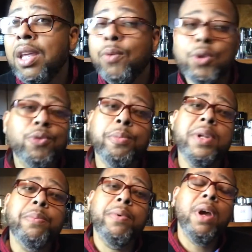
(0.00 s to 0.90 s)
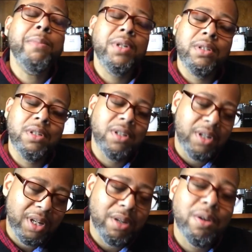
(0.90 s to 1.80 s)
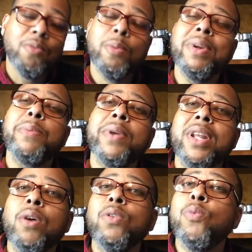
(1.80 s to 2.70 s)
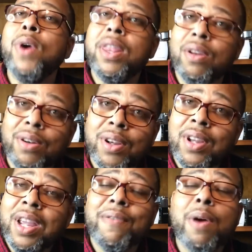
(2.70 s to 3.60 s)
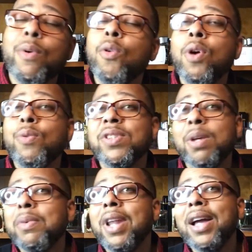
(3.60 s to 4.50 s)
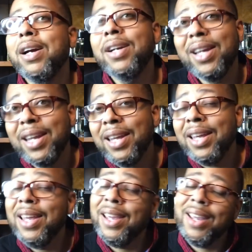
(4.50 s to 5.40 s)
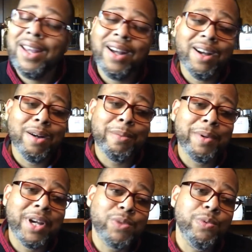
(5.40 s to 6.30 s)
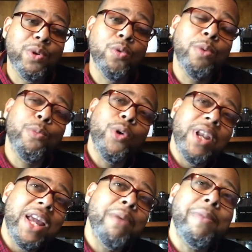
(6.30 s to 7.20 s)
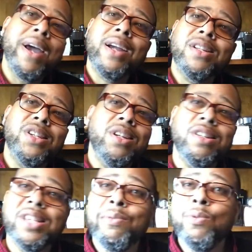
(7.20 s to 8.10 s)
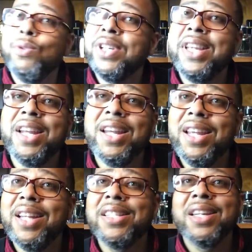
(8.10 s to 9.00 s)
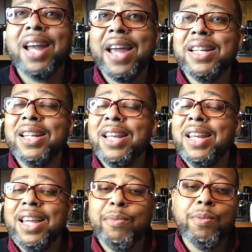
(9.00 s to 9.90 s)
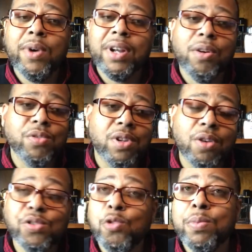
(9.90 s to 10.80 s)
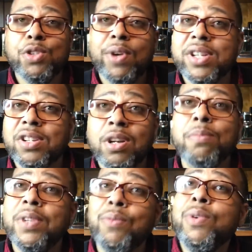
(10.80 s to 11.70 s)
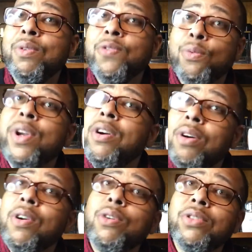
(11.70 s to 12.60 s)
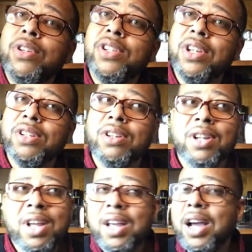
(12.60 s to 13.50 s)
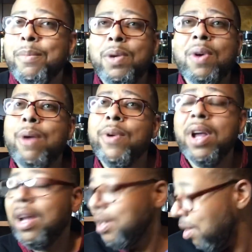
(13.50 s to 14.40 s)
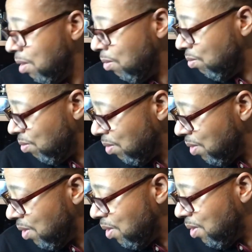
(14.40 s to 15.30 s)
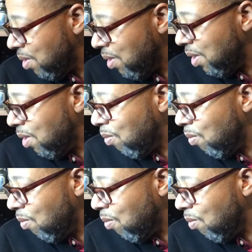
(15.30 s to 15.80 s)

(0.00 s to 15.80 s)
which would be, I mean the hoodie, would be depending on the weather. If I were going with something like a hoodie, uh, because we were going more laid back, chill, say we want to get it in tonight, and we wasn't gonna go super dressed up, that we for real gonna go to the Sizzler, I mean, why would I, you know, you know,